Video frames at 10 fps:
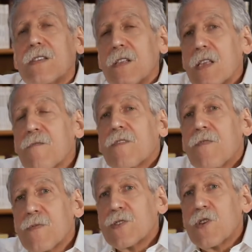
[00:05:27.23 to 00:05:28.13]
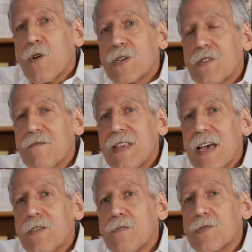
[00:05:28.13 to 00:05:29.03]
delivered from the jaws of
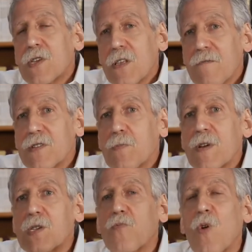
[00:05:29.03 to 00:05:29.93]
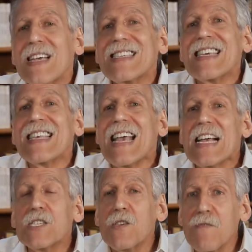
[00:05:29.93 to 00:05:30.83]
death, and whose deliverance brings praise to the
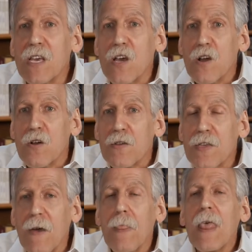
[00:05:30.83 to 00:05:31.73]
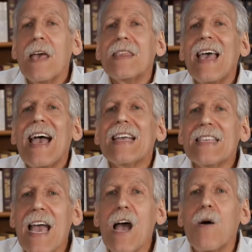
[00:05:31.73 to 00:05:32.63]
ends of the earth. That
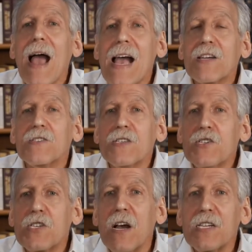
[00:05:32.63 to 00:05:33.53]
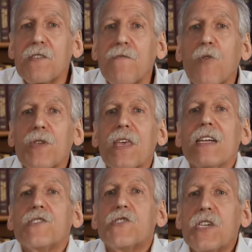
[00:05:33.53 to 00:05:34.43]
now actually shines forth
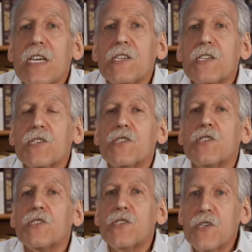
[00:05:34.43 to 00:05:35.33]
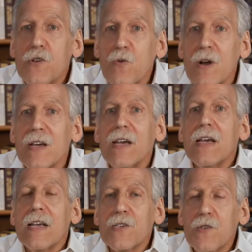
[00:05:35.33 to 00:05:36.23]
that Jesus, Yeshua,
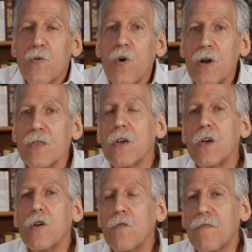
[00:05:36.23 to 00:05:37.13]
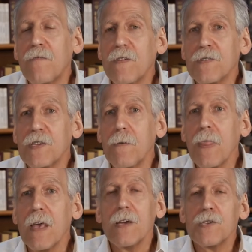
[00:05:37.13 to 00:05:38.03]
is the one who fulfills it.
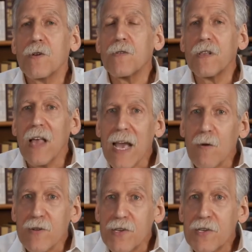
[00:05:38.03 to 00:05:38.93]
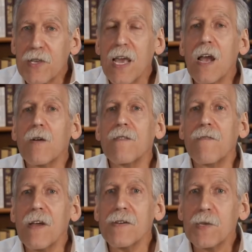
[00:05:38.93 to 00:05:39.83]
So the language is there in
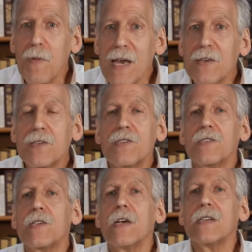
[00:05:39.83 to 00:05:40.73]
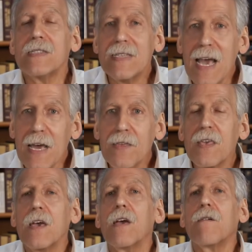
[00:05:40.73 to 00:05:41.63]
various passages
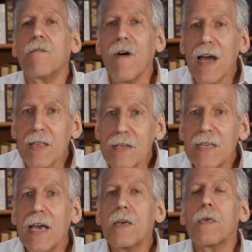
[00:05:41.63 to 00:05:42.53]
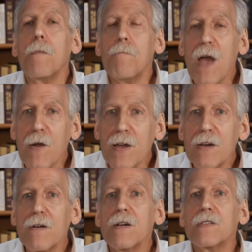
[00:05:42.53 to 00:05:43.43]
death, violent death,
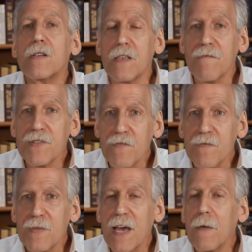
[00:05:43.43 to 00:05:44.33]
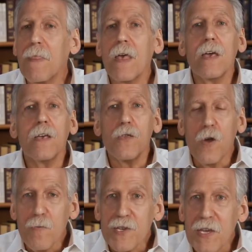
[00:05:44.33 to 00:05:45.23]
burial, deliverance from death.
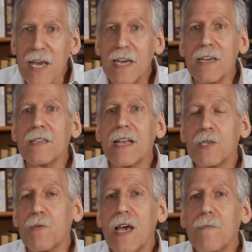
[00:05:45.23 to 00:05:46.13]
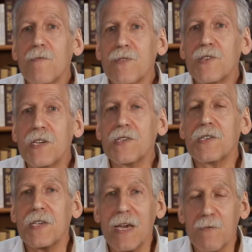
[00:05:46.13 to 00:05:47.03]
No mistaking, that's what happened with
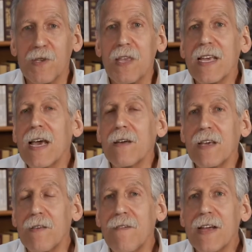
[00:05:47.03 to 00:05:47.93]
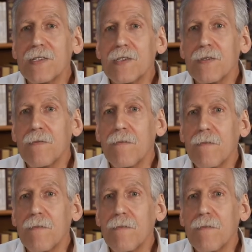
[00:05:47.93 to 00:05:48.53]
Jesus, and it was laid out in advance.